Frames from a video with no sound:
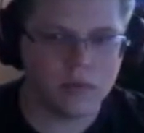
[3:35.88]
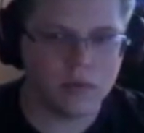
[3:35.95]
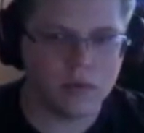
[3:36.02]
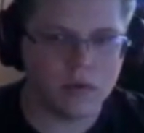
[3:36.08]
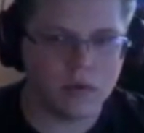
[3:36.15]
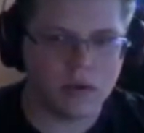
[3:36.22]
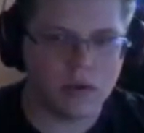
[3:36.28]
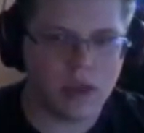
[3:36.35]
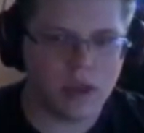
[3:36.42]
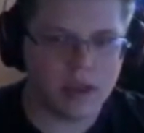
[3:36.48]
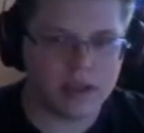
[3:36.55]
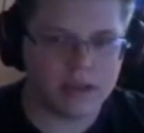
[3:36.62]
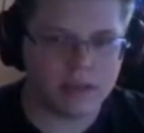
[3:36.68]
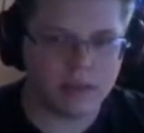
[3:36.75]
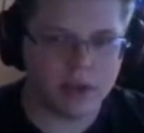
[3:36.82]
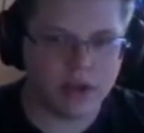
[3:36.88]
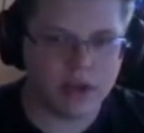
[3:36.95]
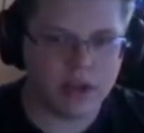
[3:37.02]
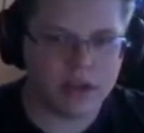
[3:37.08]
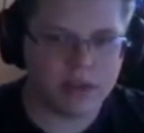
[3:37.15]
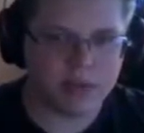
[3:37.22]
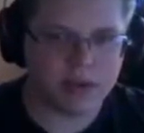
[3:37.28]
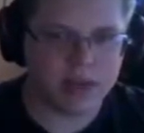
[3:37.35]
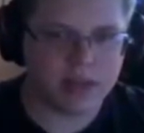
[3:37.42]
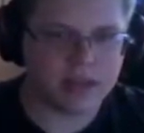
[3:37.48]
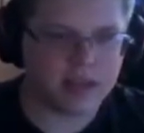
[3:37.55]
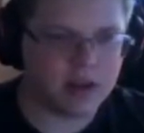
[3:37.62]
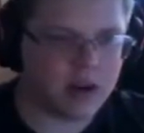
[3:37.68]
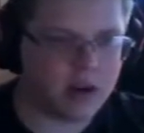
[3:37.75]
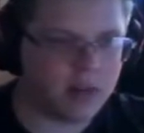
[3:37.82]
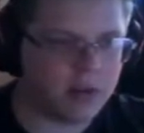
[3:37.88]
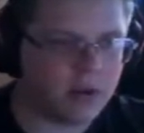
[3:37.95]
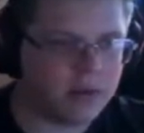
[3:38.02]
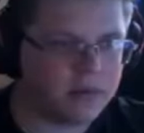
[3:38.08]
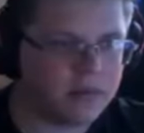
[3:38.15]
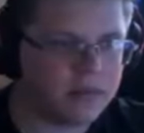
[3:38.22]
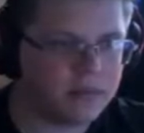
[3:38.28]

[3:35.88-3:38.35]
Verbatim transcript: Okay, got some good hits, but not terrible.